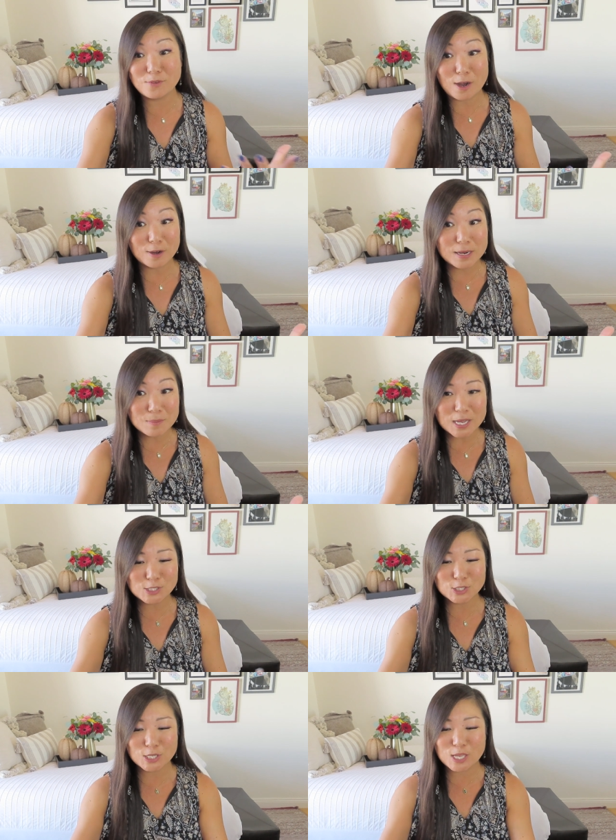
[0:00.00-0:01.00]
very
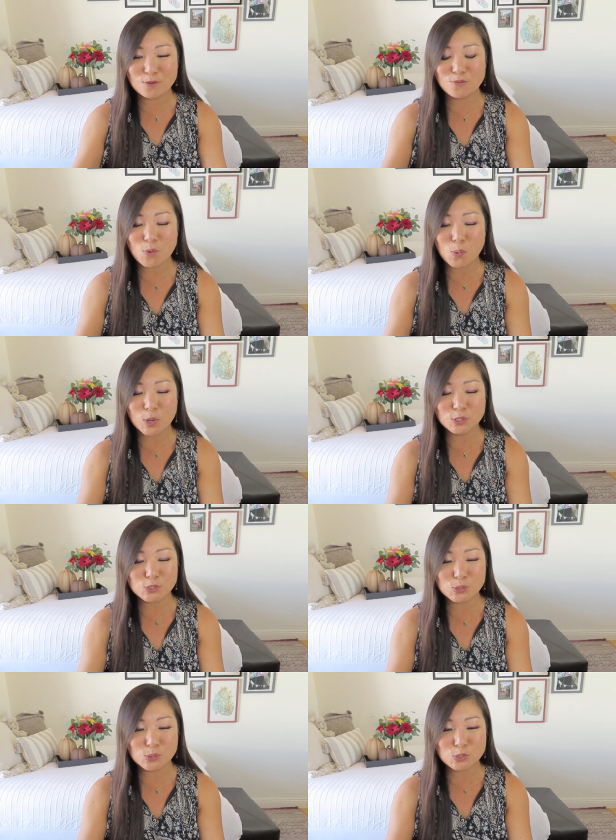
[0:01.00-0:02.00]
much looking forward
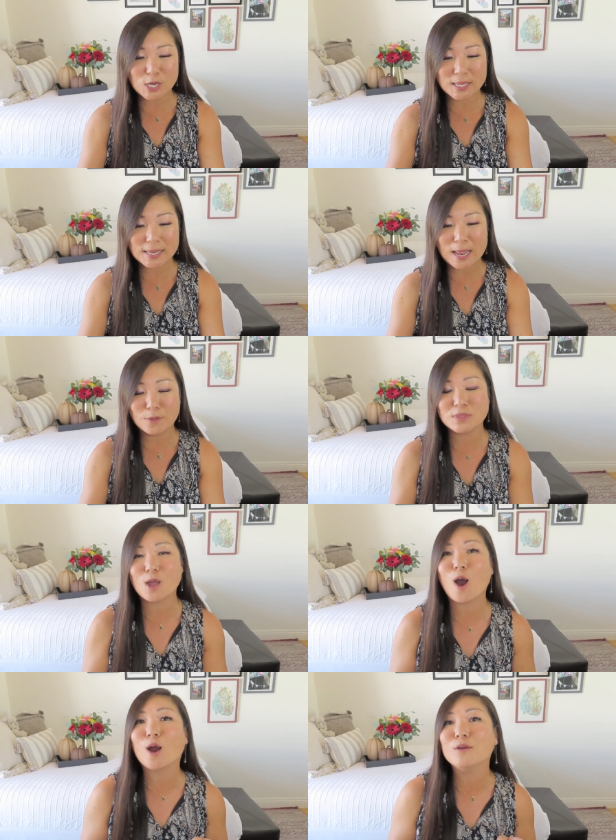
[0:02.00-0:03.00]
to checking out
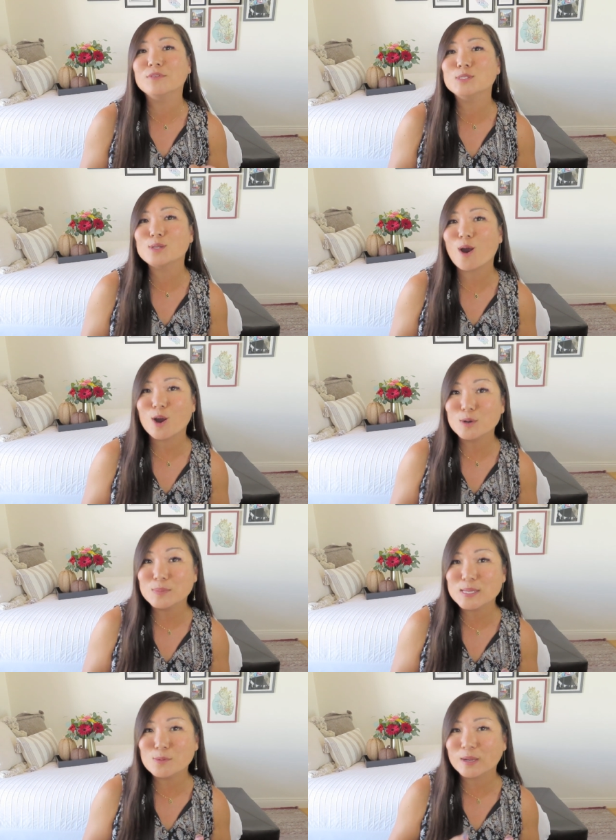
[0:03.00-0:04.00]
the Harvest
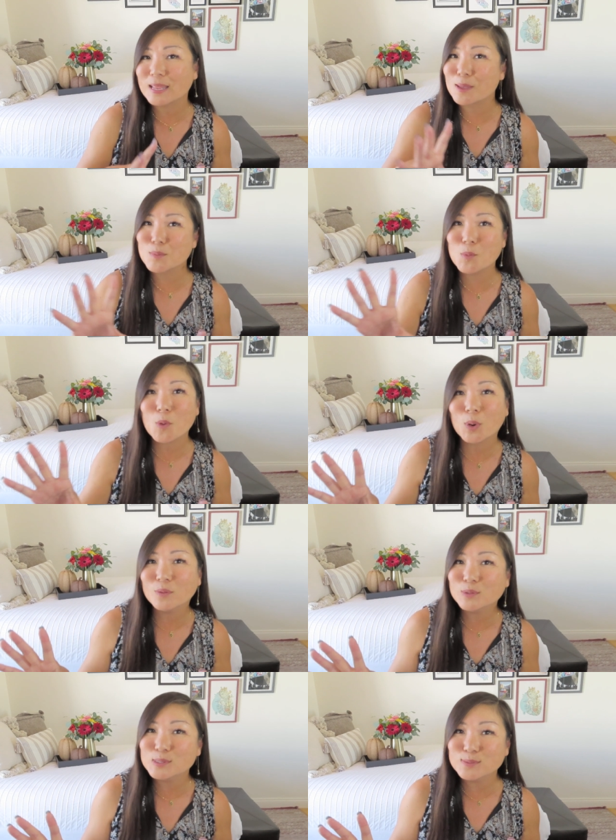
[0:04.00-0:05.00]
Harmony. We're gonna get
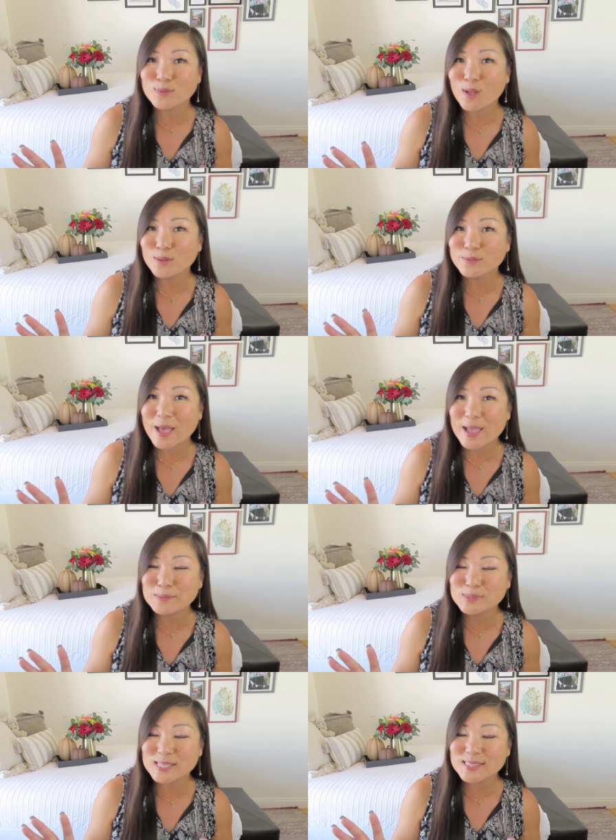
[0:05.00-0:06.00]
more of those fall
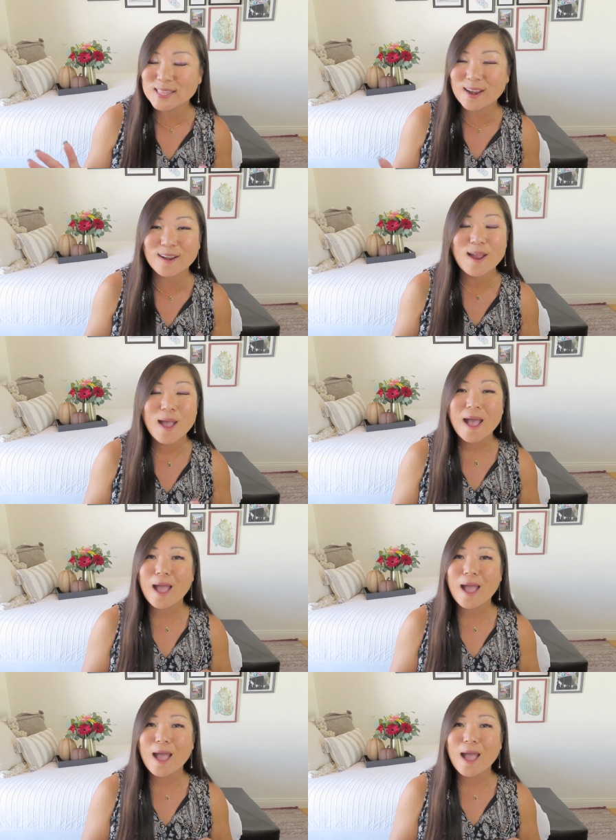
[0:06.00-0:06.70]
vibes in there.